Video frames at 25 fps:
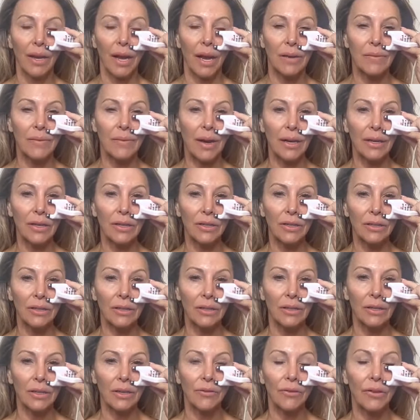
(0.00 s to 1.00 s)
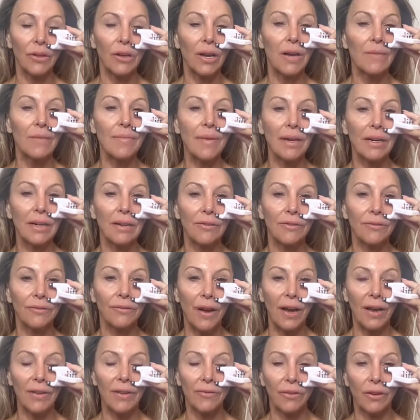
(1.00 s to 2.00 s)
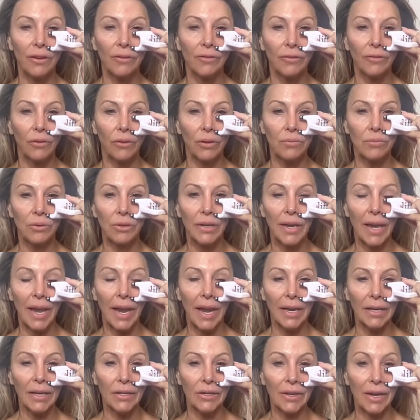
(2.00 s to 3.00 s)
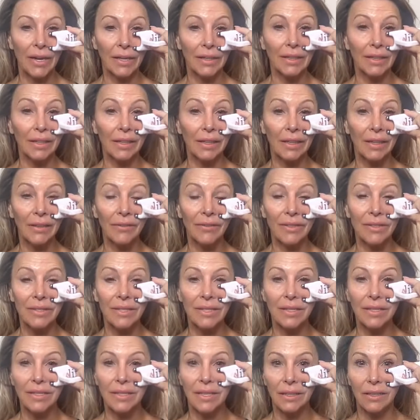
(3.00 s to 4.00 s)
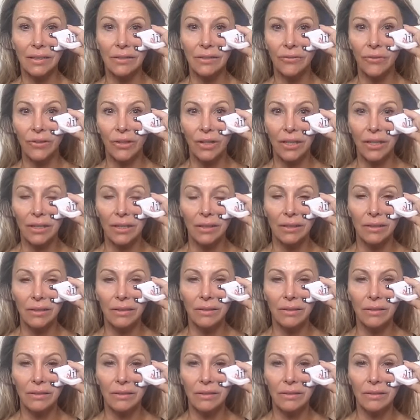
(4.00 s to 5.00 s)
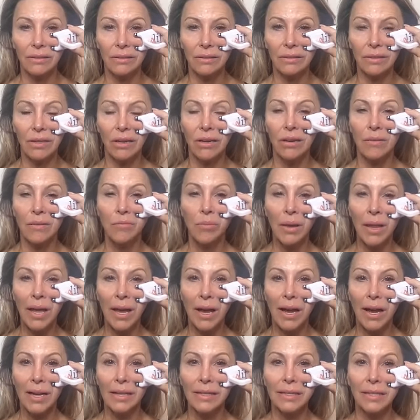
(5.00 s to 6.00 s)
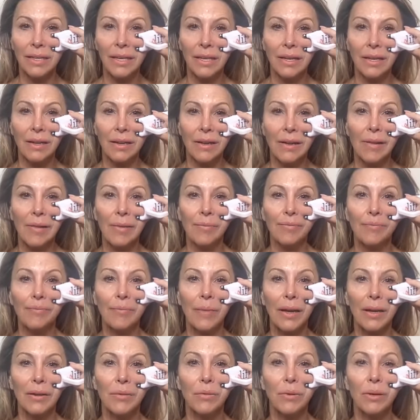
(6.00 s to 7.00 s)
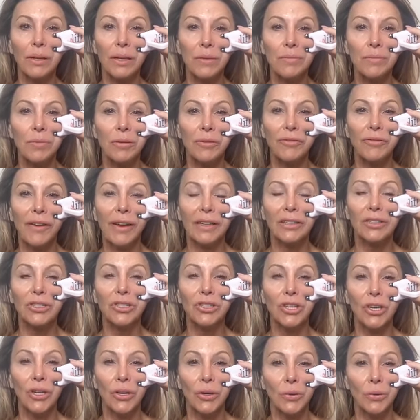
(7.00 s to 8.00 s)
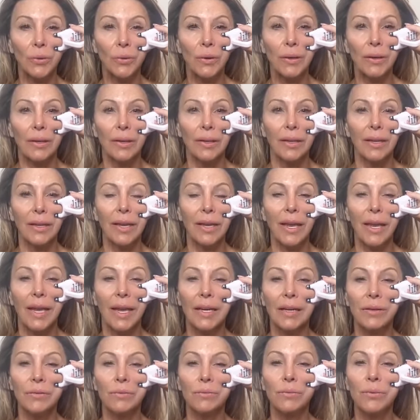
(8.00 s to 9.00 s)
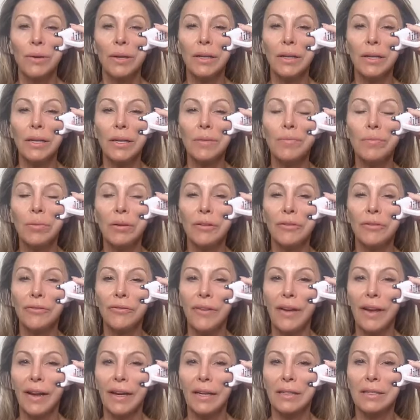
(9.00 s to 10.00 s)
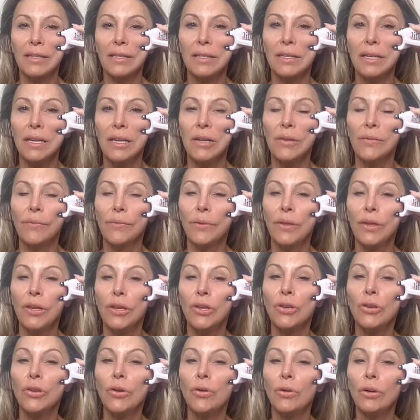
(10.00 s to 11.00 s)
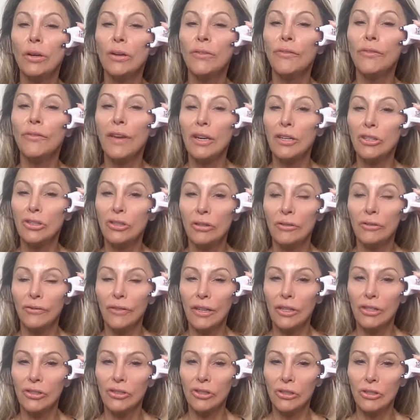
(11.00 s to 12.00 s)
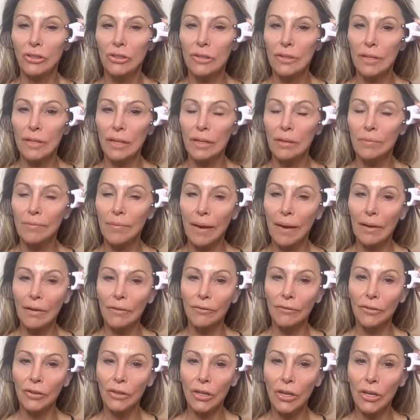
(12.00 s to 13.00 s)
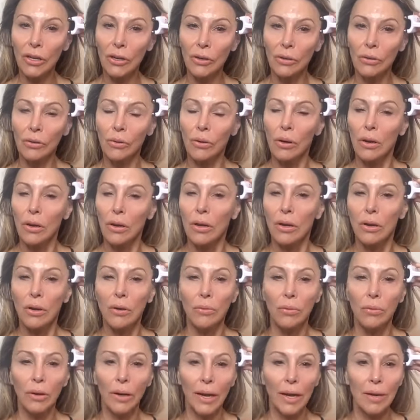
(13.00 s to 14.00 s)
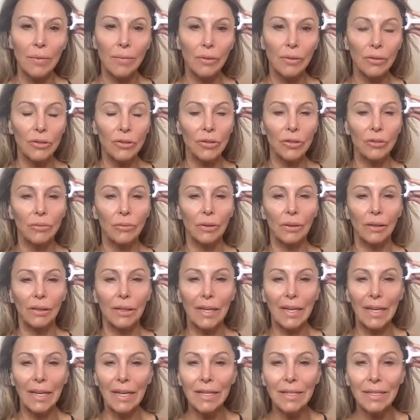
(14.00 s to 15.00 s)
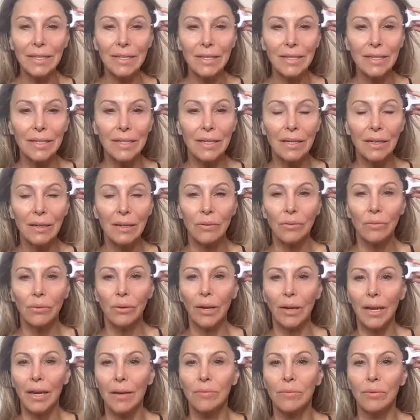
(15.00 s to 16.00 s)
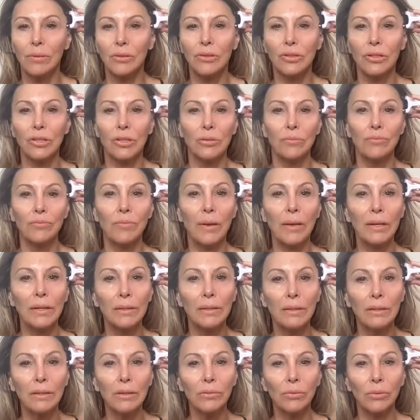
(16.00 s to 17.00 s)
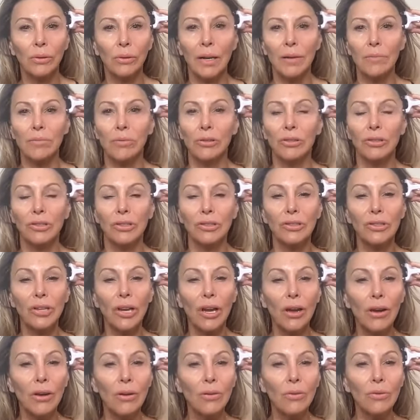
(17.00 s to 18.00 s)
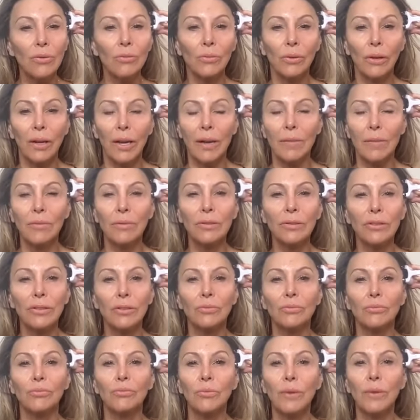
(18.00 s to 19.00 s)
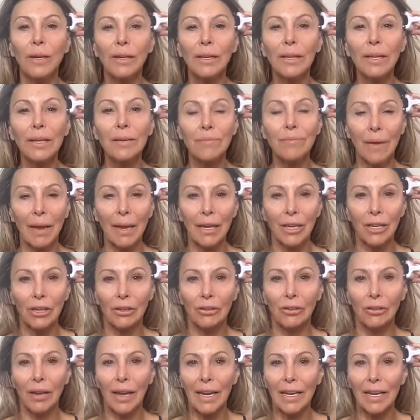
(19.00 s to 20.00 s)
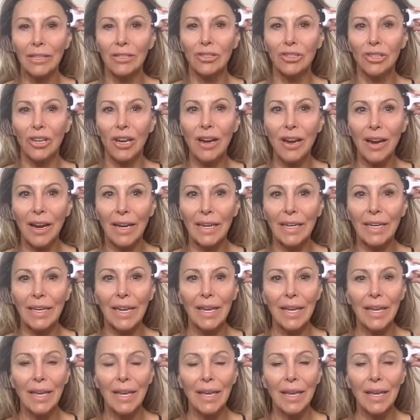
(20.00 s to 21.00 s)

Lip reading: if you come in a 5'4" brunette, you're not going to leave as a 6 foot tall blonde, but we're going to perfect you. And it really perfects your facial features that are meant for you. We're able to release, we're able to build, we're able to tone, we're able to really make your light shine.